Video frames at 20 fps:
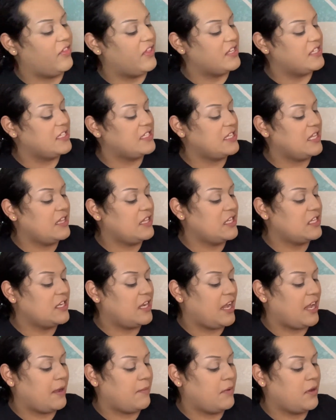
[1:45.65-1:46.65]
This is in the
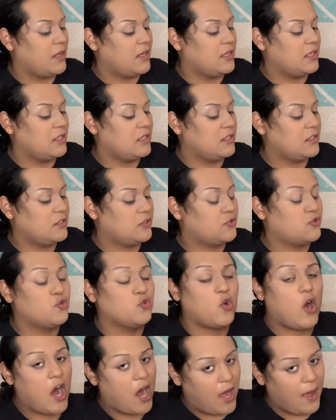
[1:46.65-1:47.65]
name
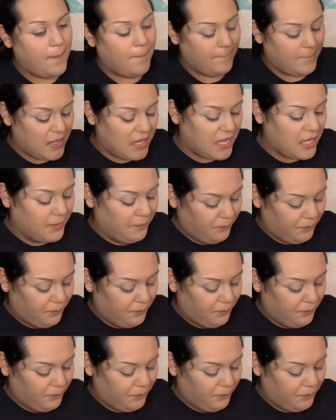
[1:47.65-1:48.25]
Drama.